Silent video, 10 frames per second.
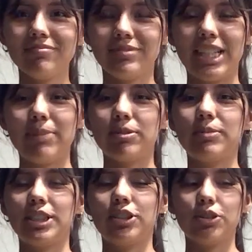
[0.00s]
type of
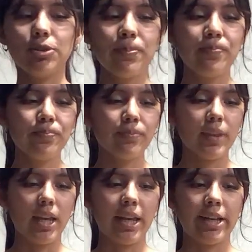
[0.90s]
material,
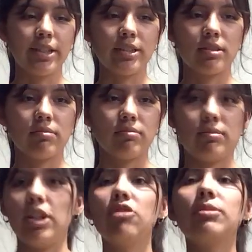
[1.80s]
and
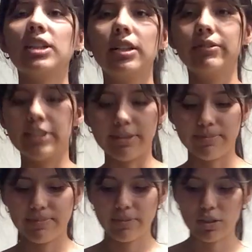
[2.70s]
everybody loved it.
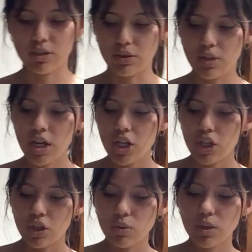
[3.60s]
So
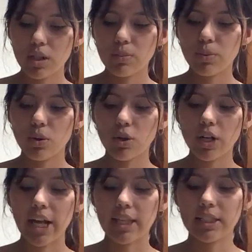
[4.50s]
you want to pour
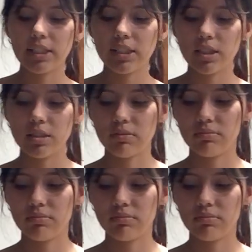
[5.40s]
at least